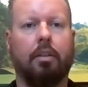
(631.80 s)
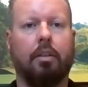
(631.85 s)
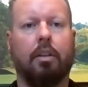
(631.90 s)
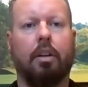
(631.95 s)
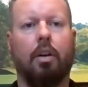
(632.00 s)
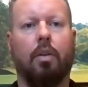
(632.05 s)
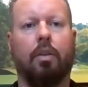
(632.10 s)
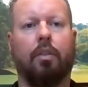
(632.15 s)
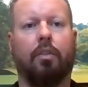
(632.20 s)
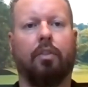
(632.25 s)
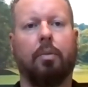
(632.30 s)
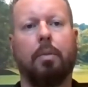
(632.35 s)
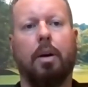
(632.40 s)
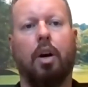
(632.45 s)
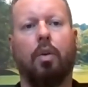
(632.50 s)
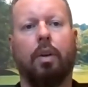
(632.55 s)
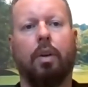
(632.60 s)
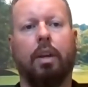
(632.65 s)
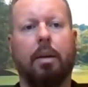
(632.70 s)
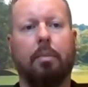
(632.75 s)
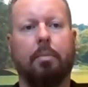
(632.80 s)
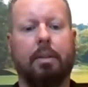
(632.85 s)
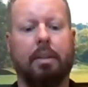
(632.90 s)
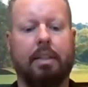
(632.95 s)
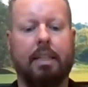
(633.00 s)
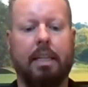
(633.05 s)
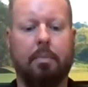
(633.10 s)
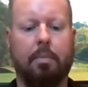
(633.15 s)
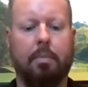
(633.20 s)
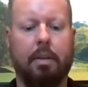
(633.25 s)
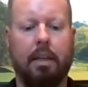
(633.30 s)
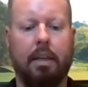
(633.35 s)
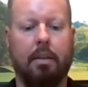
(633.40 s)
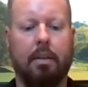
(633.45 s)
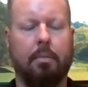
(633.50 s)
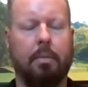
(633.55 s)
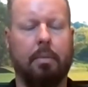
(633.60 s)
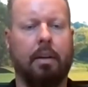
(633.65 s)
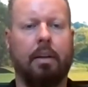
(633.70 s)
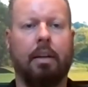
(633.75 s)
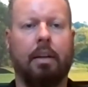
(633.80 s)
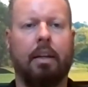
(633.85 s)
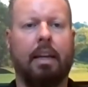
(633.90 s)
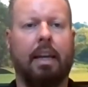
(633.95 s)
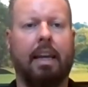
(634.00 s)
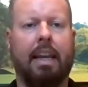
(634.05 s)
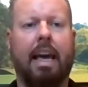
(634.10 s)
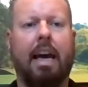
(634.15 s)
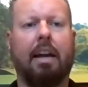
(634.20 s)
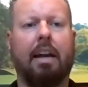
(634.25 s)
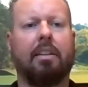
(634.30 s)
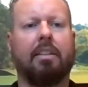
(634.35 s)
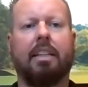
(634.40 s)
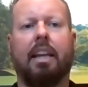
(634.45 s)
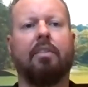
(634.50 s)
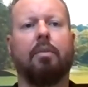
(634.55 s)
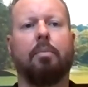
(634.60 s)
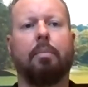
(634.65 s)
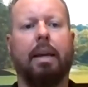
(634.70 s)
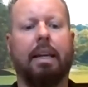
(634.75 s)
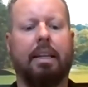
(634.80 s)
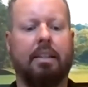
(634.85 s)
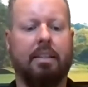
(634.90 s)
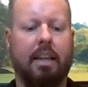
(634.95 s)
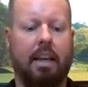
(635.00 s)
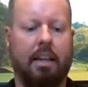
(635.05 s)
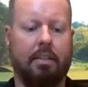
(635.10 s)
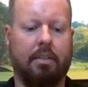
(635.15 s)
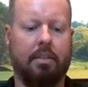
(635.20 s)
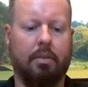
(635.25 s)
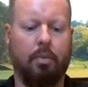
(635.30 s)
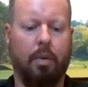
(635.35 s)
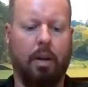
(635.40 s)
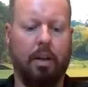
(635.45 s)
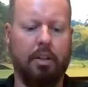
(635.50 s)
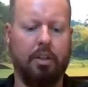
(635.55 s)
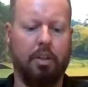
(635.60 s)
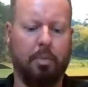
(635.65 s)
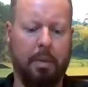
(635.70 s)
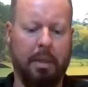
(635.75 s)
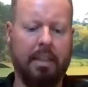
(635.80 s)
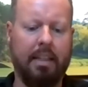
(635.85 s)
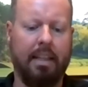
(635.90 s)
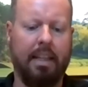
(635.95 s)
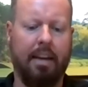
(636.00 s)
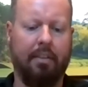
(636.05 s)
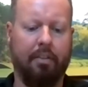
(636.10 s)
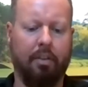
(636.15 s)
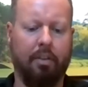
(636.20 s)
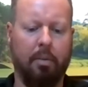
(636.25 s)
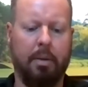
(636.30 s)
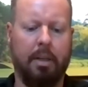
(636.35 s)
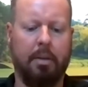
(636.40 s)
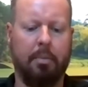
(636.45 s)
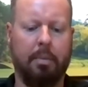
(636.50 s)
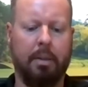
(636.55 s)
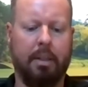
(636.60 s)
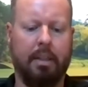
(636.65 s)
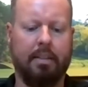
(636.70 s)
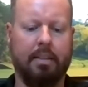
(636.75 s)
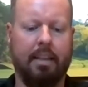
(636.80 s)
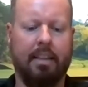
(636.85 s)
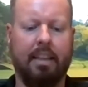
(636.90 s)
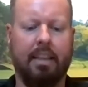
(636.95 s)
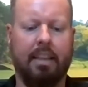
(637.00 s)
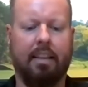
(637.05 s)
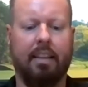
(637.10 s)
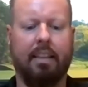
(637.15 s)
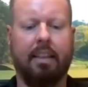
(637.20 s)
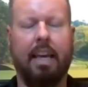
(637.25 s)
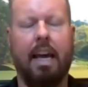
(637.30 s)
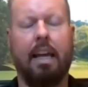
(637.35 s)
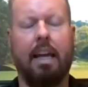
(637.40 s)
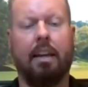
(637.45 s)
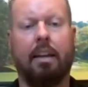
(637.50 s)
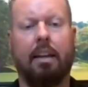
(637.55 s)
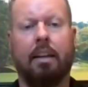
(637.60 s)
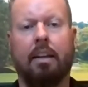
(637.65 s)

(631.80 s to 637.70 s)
going from OEM to TPM? And how does that even make sense? Why don't you speak to that for a minute? Because I think that